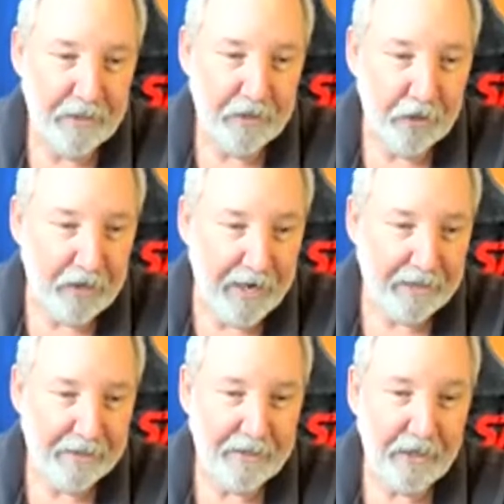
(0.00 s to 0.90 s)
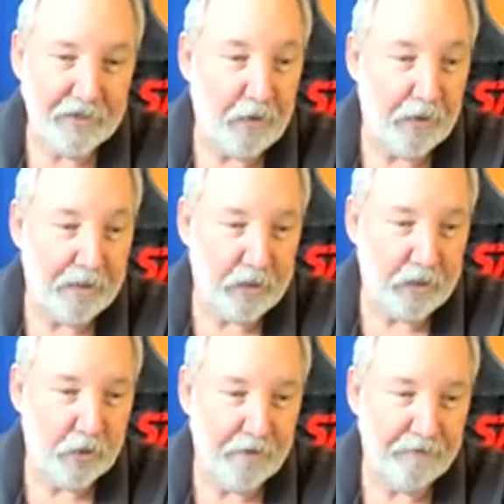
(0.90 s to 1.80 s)
good night. I'll see you on
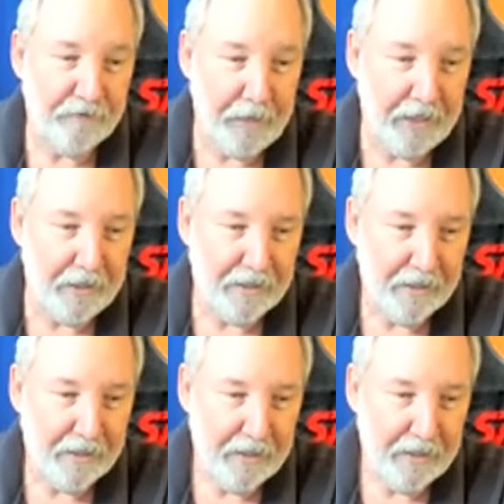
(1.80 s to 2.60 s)
Discord in a few minutes.